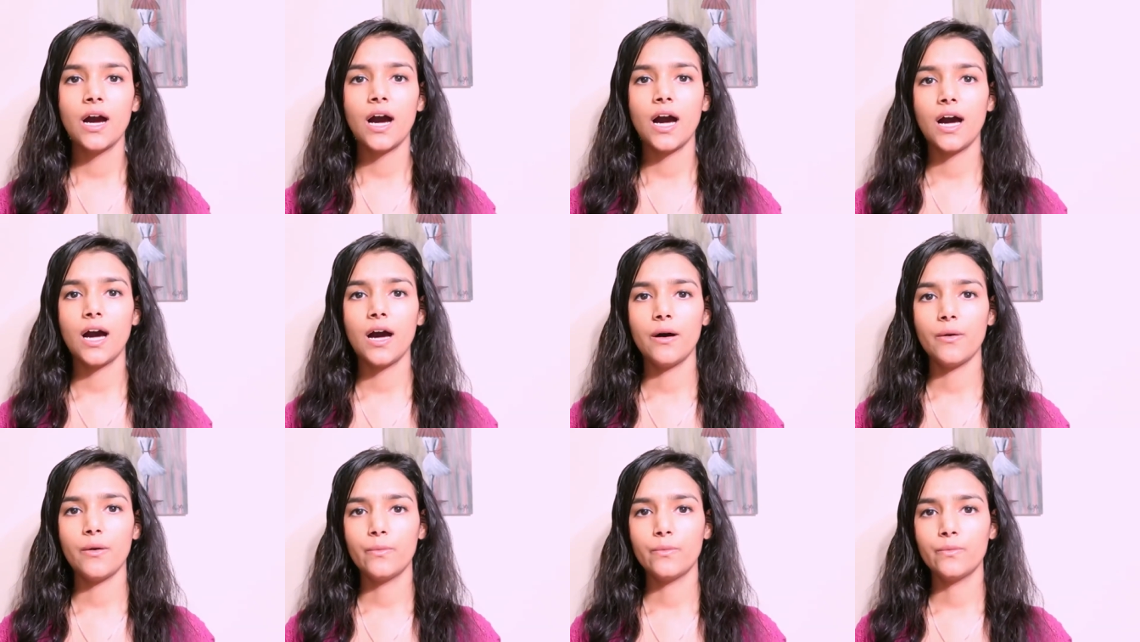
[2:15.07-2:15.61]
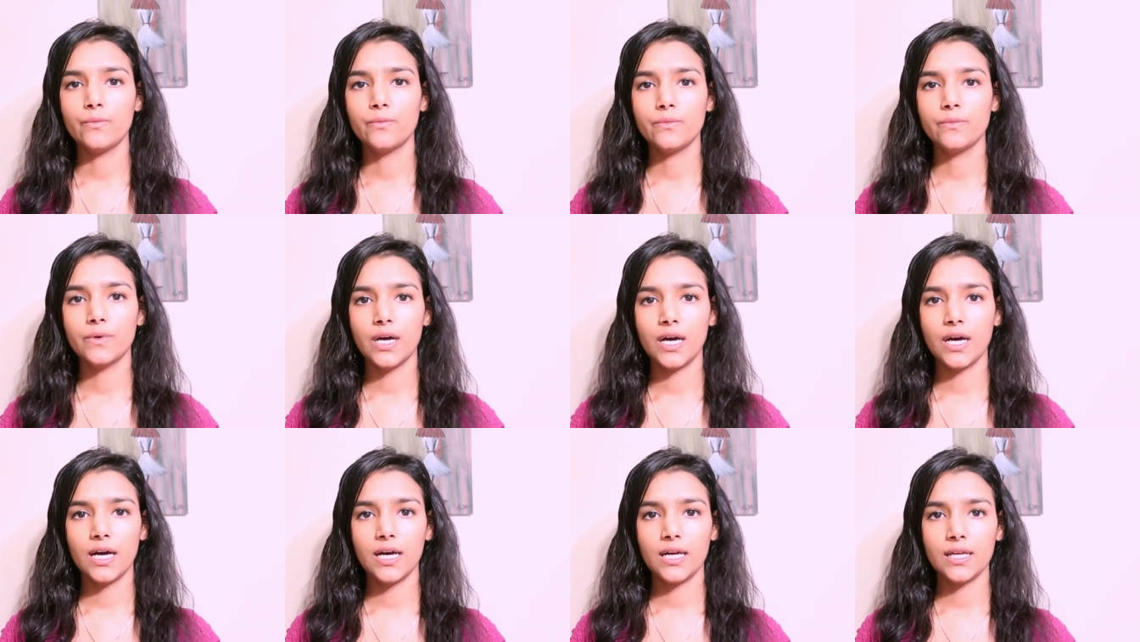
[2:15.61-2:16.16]
uh,
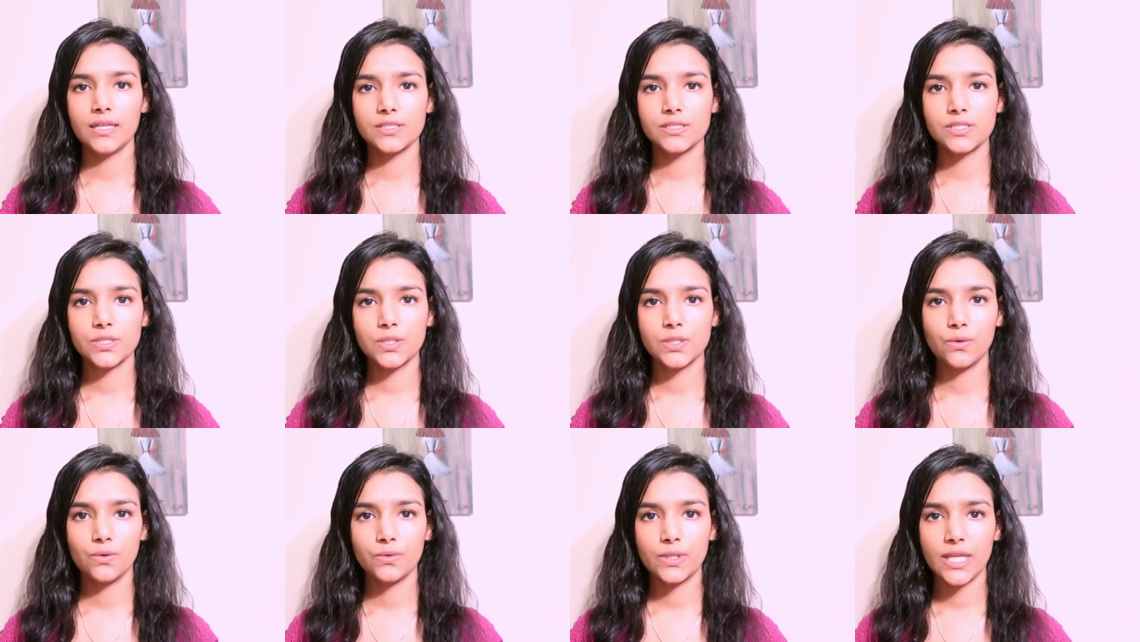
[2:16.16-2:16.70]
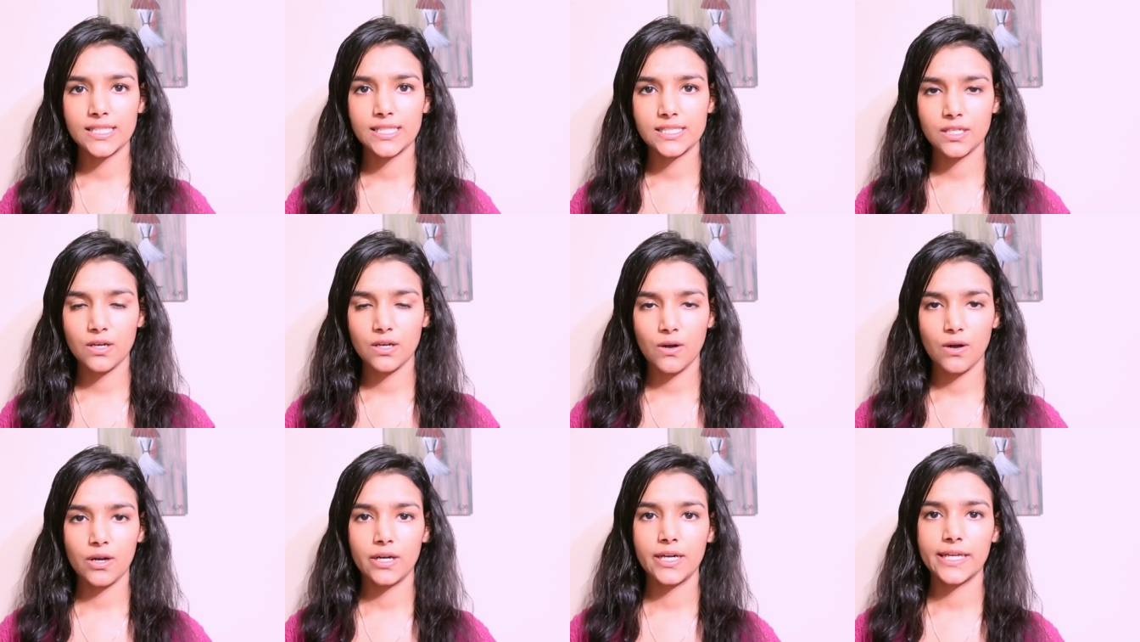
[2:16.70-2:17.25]
uh, so that's
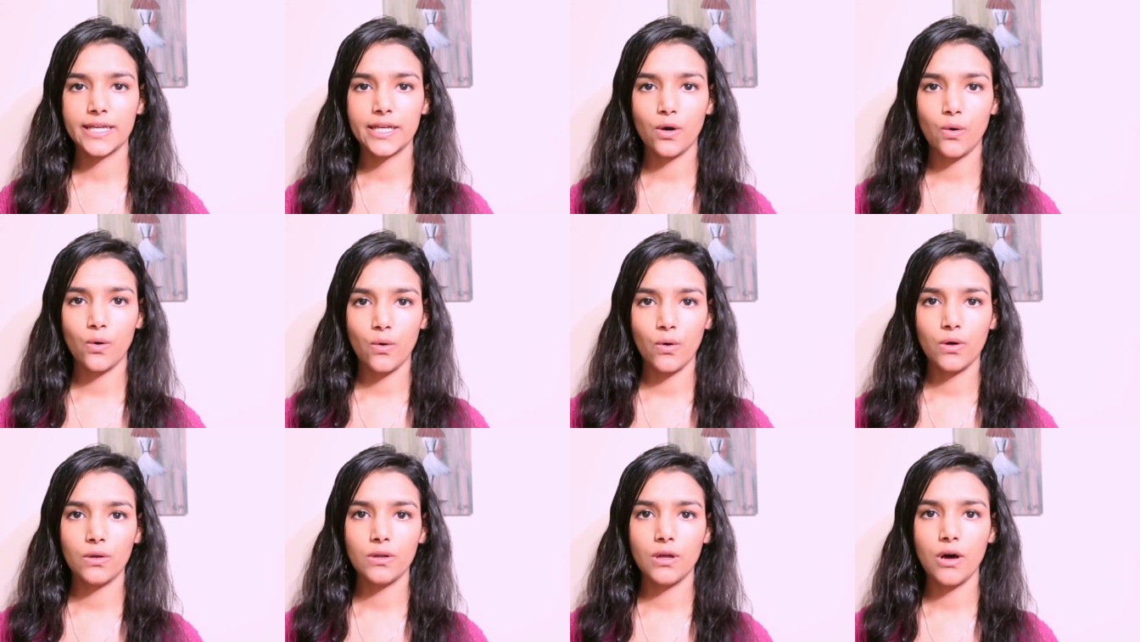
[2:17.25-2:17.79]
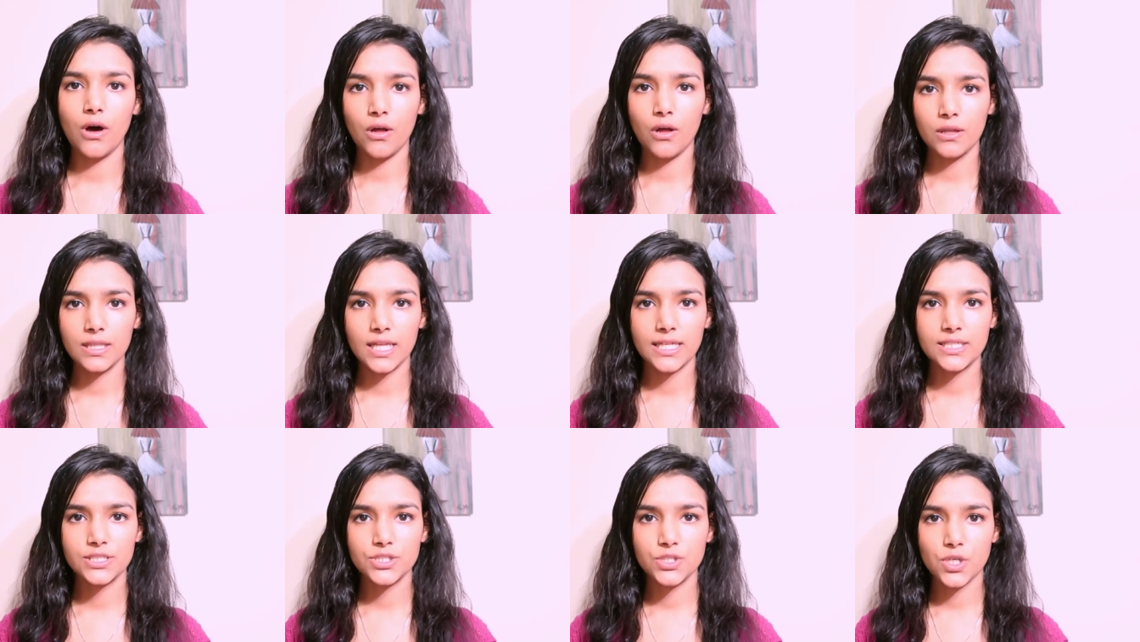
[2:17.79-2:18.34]
called like on
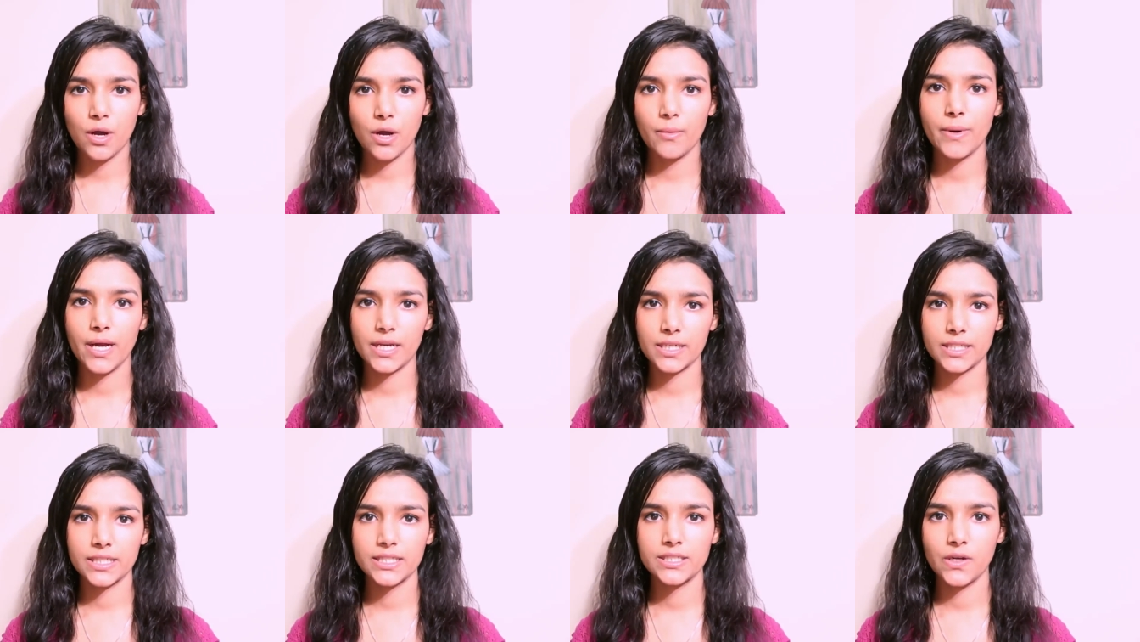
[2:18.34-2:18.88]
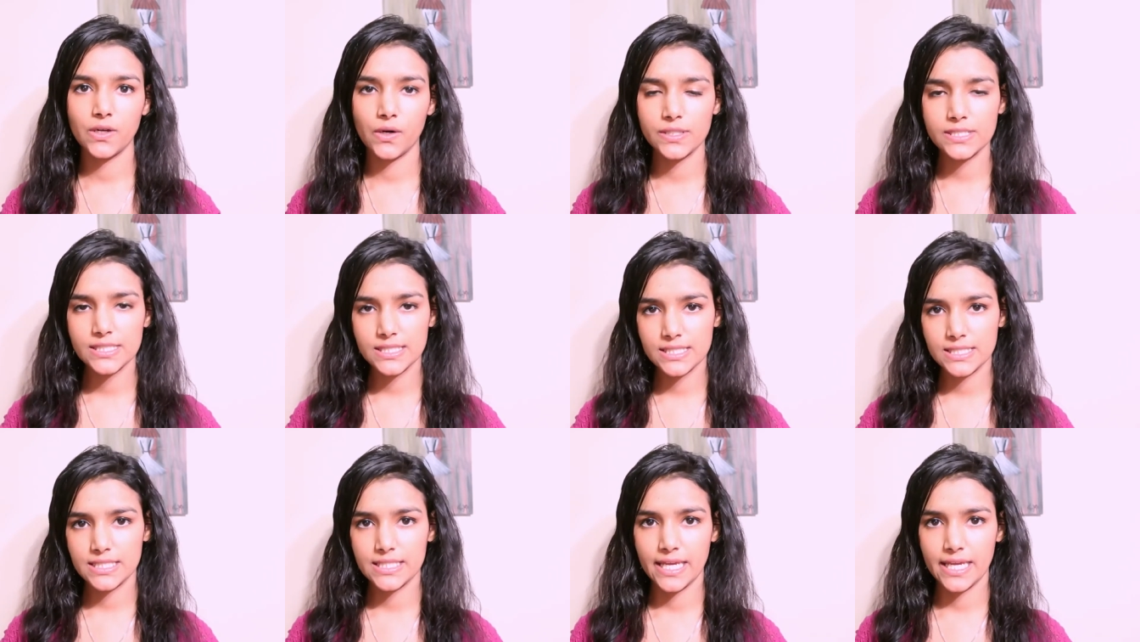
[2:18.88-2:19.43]

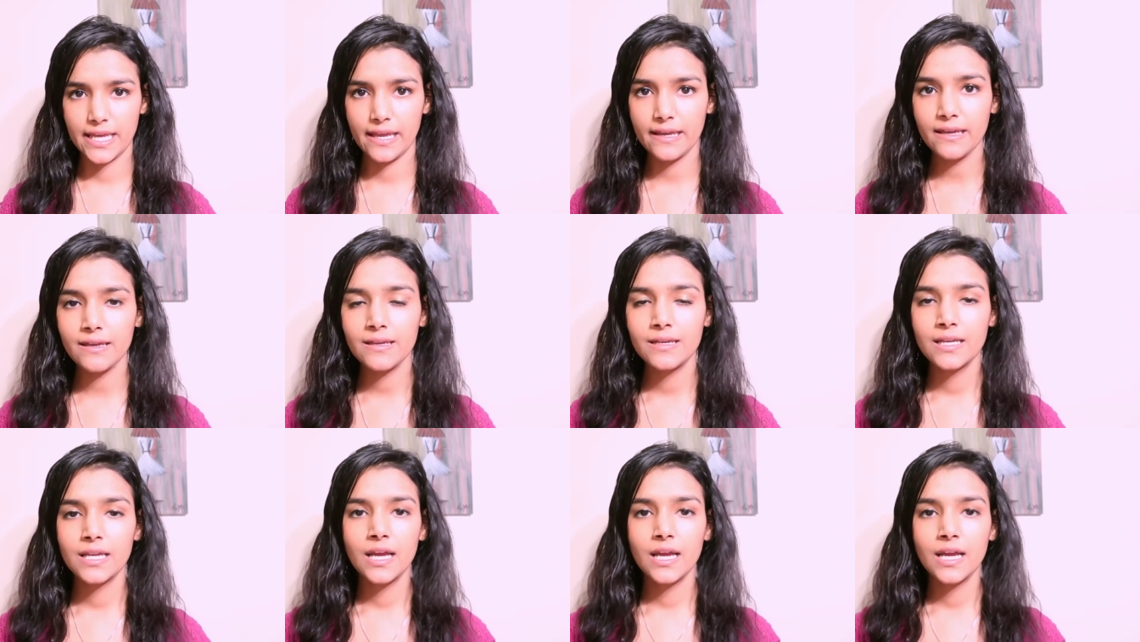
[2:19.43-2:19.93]
onlinejobmarket.ca